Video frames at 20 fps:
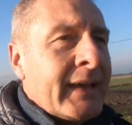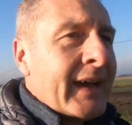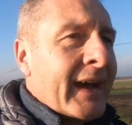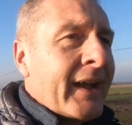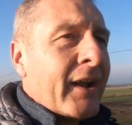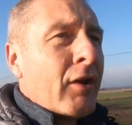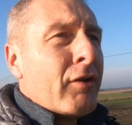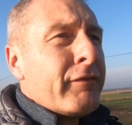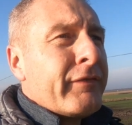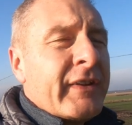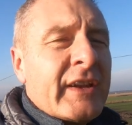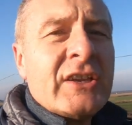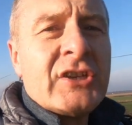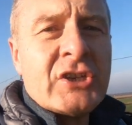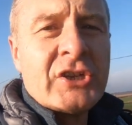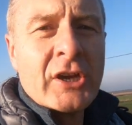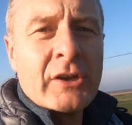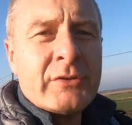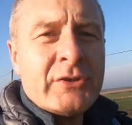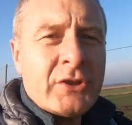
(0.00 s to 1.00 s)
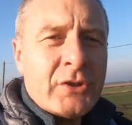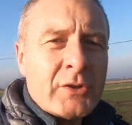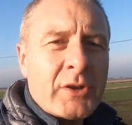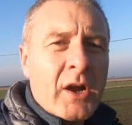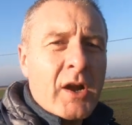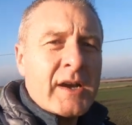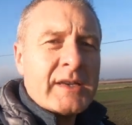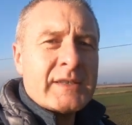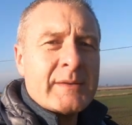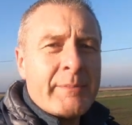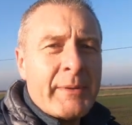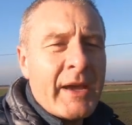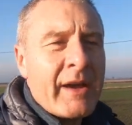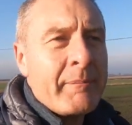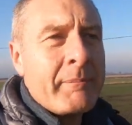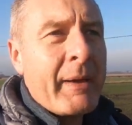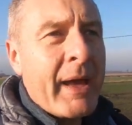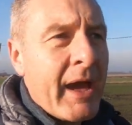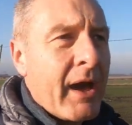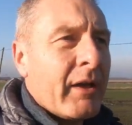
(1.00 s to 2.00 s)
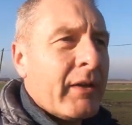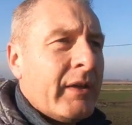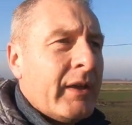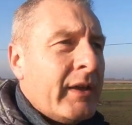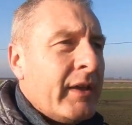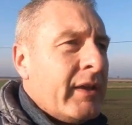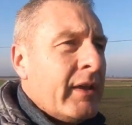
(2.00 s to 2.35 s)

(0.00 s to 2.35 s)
and hopefully it shows you guys a bit about